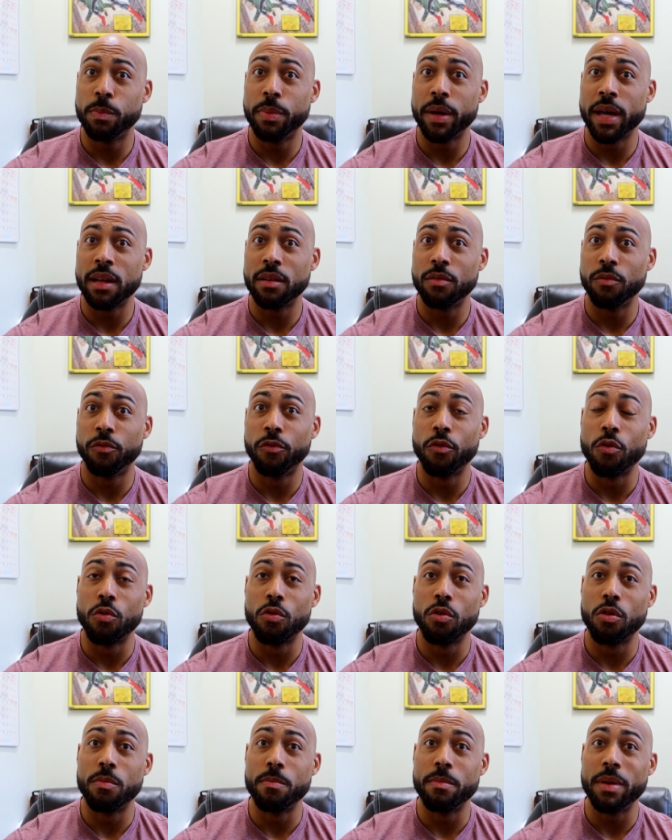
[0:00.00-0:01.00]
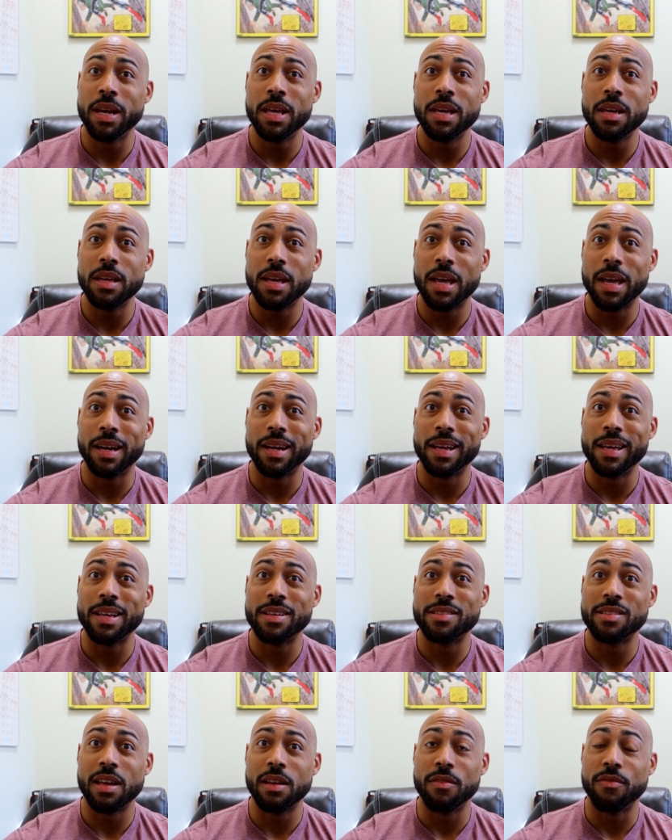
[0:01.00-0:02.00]
but for many, it
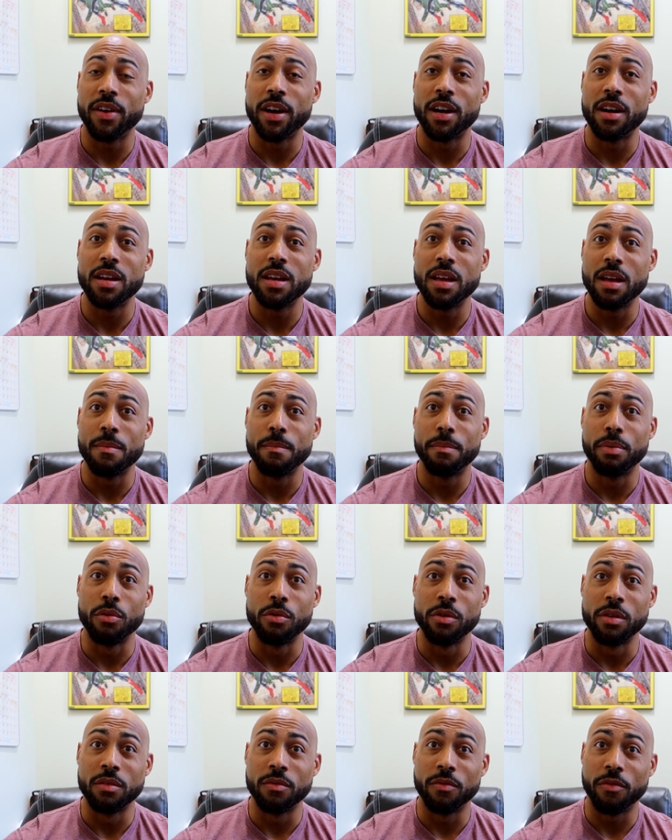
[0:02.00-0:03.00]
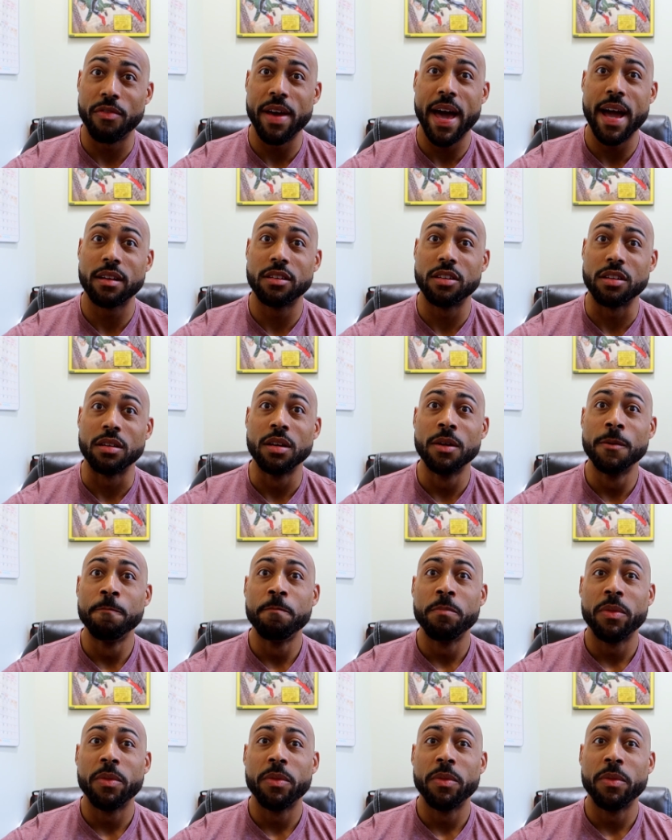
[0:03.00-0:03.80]
is a very important factor.